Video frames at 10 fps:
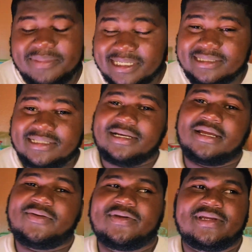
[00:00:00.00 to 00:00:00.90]
the plastic
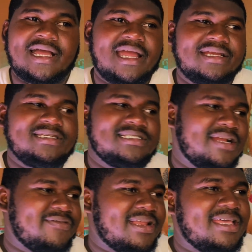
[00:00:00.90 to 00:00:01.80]
hardware, are these
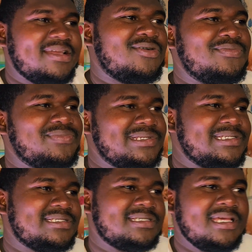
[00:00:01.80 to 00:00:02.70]
are for like
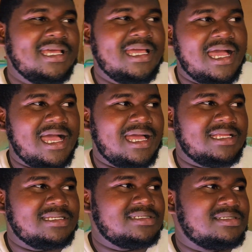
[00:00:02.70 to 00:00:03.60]
companies
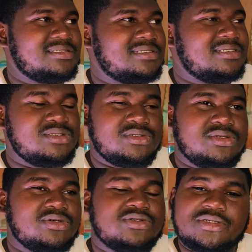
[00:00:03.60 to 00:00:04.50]
and
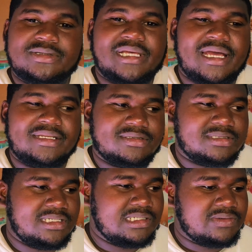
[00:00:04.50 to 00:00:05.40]
those stuff that
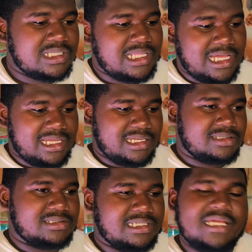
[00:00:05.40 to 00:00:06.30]
deal with like
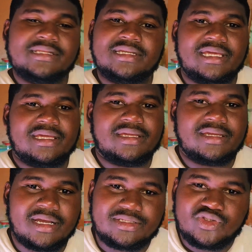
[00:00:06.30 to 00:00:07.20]
day-to-day
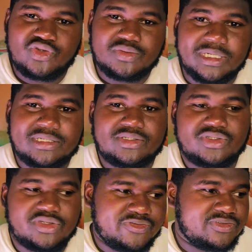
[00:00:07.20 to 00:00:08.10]
consumer
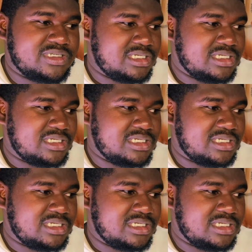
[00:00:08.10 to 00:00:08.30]
stuff. So